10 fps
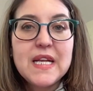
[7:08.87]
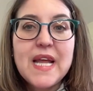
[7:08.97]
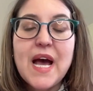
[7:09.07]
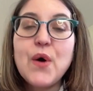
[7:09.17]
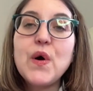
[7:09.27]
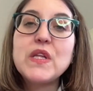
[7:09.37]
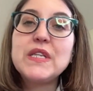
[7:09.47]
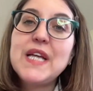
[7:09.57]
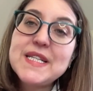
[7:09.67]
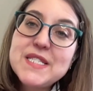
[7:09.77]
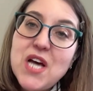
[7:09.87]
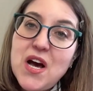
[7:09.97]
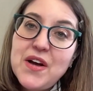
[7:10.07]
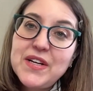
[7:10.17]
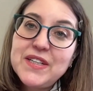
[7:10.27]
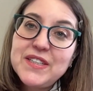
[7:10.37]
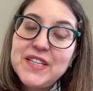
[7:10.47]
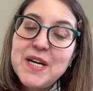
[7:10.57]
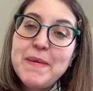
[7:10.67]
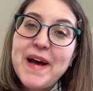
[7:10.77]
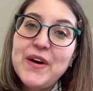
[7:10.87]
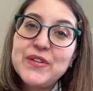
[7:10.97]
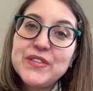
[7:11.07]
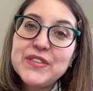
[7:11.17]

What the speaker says: Now, let's talk about